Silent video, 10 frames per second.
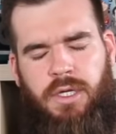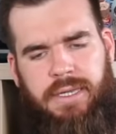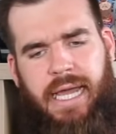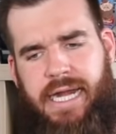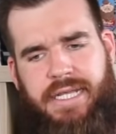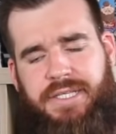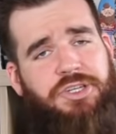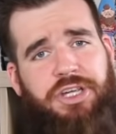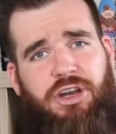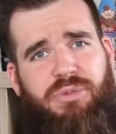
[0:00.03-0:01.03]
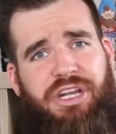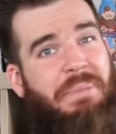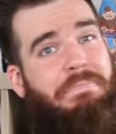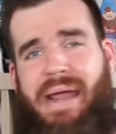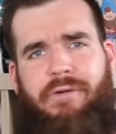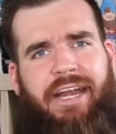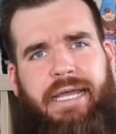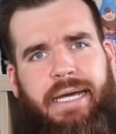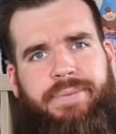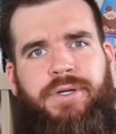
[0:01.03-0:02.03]
Ladies and gentlemen,
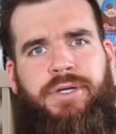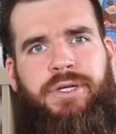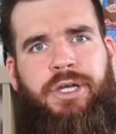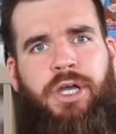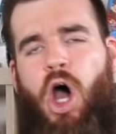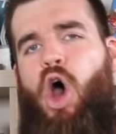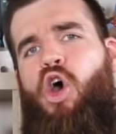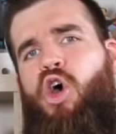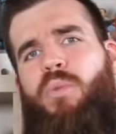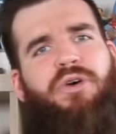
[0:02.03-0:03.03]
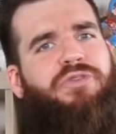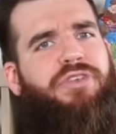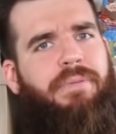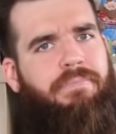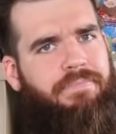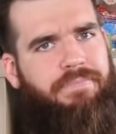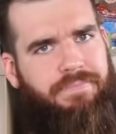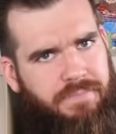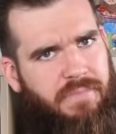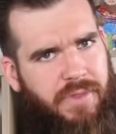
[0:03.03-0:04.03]
America, home of
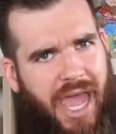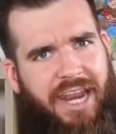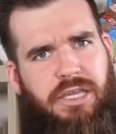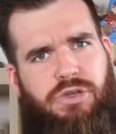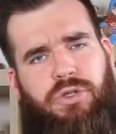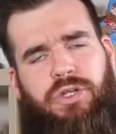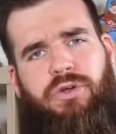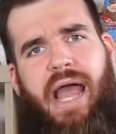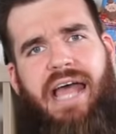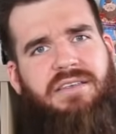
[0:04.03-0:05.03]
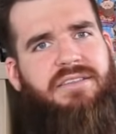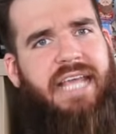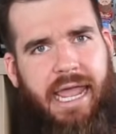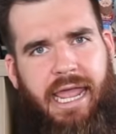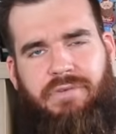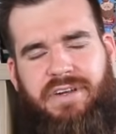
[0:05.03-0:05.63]
that eagle who has its hair